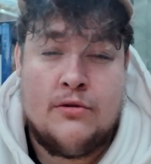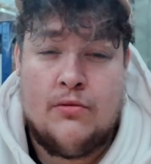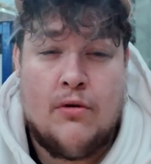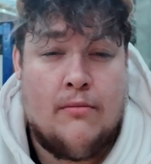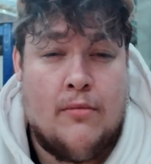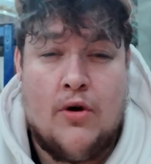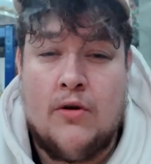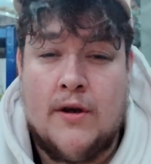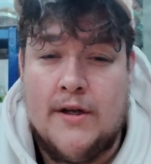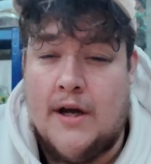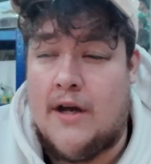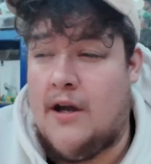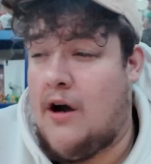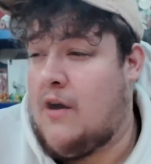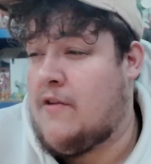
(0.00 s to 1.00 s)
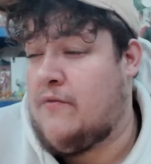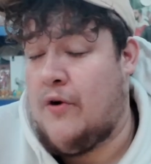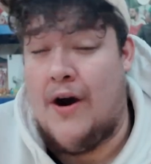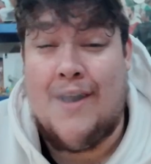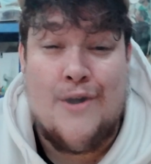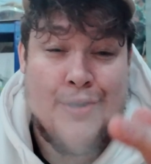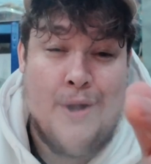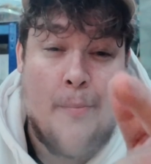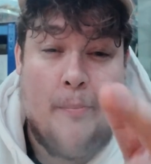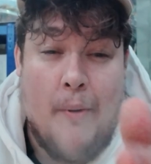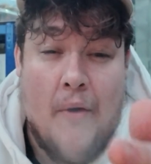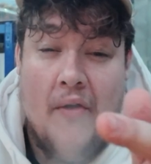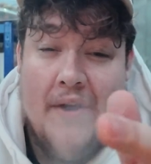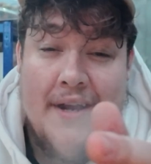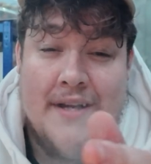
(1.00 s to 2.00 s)
What more could I ask for? I got the
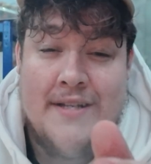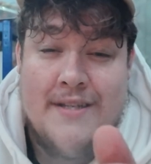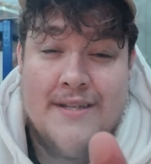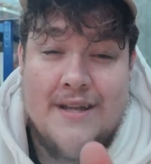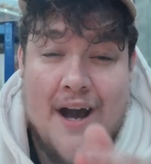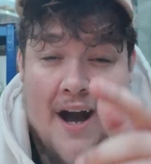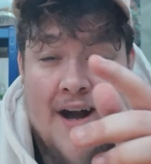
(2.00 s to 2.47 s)
boys.